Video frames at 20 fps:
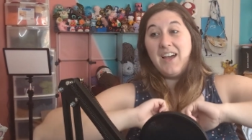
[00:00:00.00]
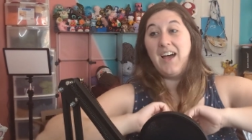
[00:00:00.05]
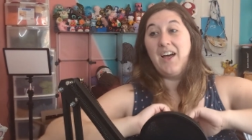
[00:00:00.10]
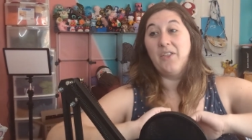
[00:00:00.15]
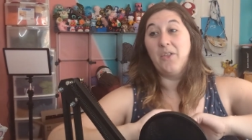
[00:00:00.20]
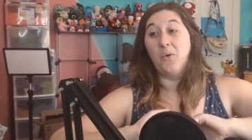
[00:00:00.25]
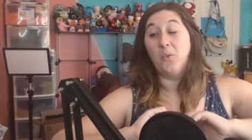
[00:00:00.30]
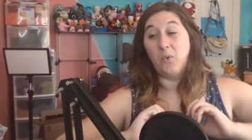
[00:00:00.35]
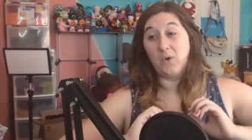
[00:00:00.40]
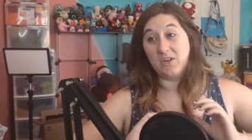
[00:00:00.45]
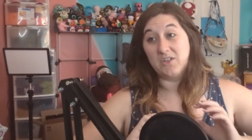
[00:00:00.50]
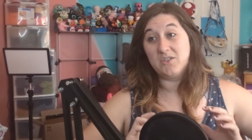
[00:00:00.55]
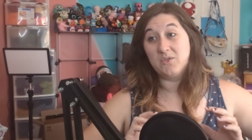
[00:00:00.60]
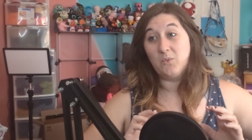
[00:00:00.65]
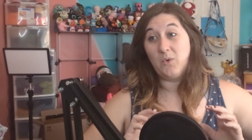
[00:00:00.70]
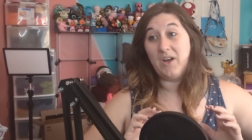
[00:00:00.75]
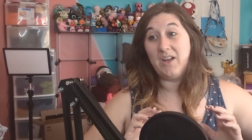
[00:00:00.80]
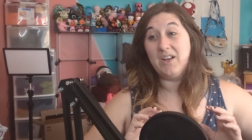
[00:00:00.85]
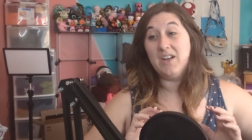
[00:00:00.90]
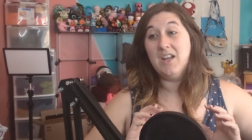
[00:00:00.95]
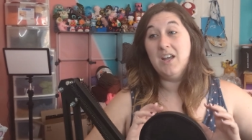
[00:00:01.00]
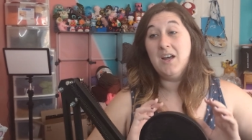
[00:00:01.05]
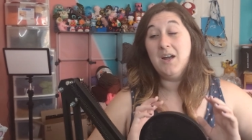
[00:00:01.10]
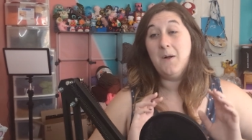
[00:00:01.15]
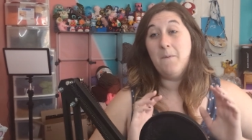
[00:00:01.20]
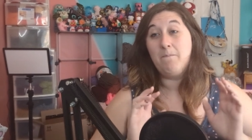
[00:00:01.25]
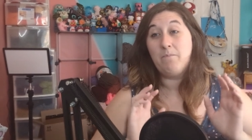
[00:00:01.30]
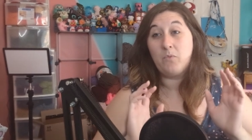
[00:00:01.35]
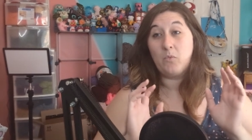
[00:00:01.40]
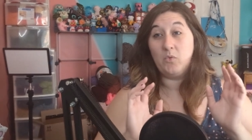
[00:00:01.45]
The worst one
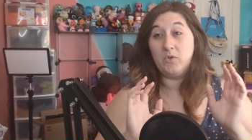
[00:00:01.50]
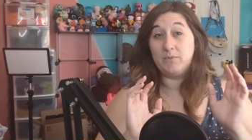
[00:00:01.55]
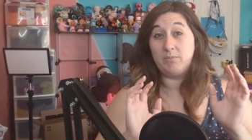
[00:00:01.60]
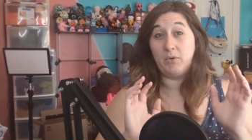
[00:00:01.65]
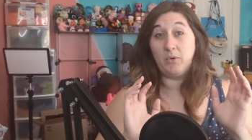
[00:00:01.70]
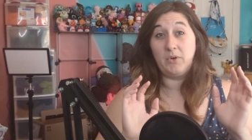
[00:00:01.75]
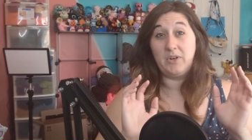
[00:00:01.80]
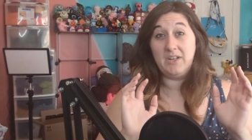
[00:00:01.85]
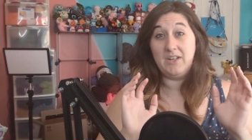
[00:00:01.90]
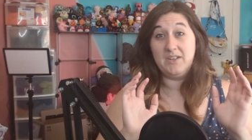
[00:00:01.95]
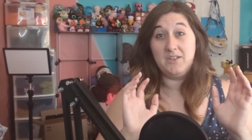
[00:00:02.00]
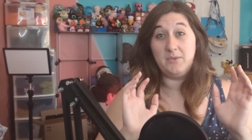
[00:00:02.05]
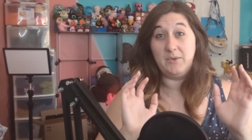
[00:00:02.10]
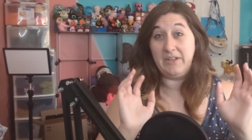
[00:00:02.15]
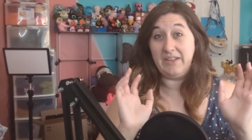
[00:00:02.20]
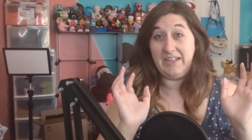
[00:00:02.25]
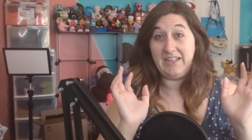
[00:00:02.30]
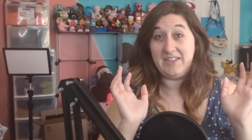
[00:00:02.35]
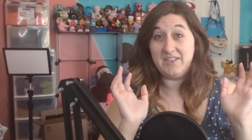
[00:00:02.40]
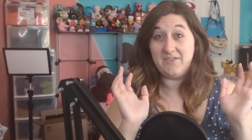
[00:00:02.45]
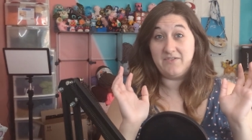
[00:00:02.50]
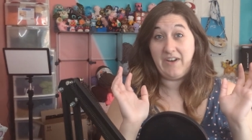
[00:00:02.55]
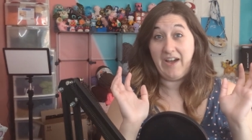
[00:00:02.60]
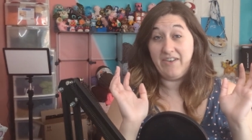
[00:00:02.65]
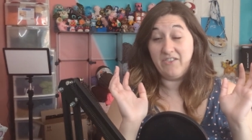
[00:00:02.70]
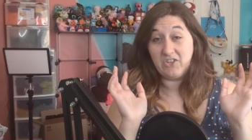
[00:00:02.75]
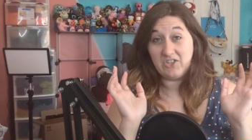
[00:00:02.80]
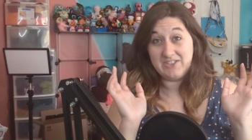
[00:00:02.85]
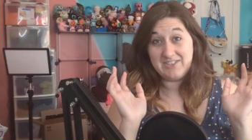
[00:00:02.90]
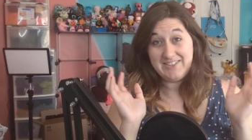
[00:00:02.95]
was broken into at least
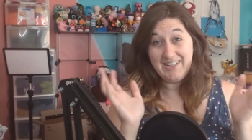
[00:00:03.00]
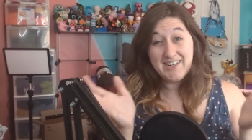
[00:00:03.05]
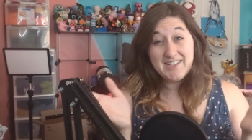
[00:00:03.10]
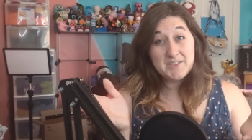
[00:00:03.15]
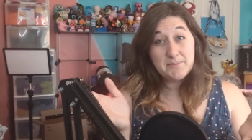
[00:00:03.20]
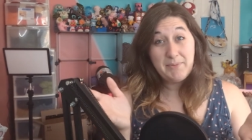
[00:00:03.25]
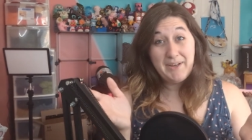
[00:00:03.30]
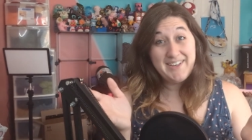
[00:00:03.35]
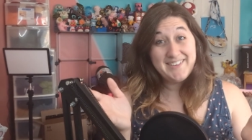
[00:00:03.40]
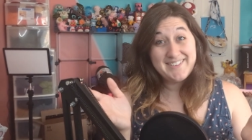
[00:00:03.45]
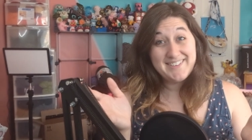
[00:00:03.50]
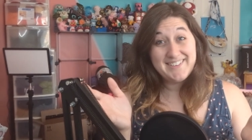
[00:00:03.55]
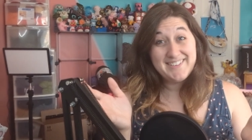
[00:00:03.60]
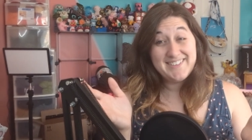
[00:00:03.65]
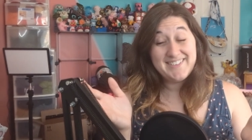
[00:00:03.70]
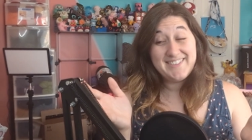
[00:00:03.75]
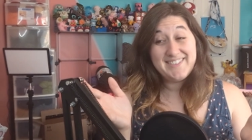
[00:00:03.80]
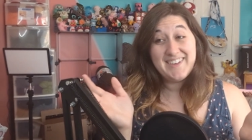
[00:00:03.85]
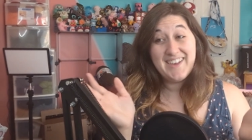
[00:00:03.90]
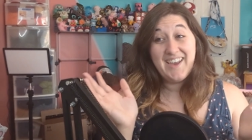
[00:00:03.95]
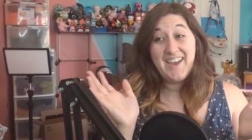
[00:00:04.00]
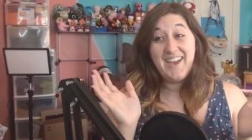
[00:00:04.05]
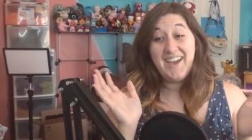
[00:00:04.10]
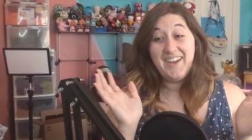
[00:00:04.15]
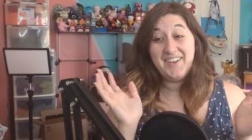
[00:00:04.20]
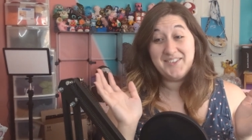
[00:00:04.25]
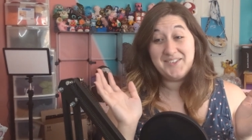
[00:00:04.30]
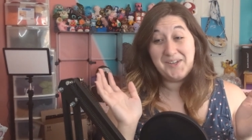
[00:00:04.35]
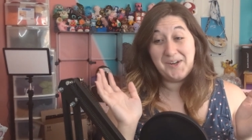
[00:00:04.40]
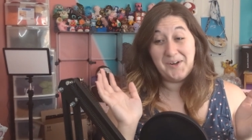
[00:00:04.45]
5 or 6 pieces.
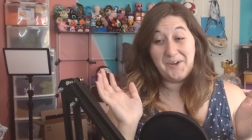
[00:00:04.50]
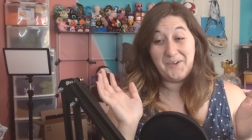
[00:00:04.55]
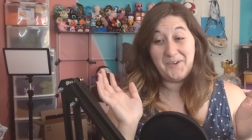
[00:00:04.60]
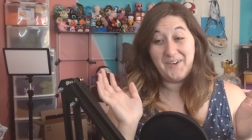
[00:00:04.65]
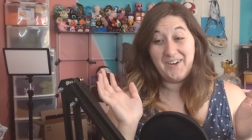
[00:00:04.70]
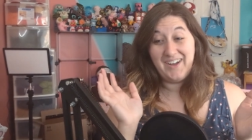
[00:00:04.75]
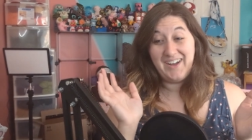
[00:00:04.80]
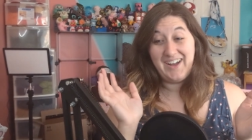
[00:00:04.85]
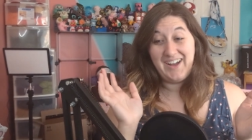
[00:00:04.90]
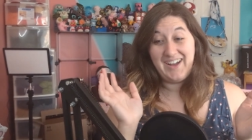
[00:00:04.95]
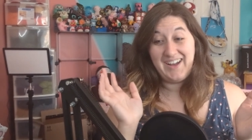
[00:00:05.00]
So,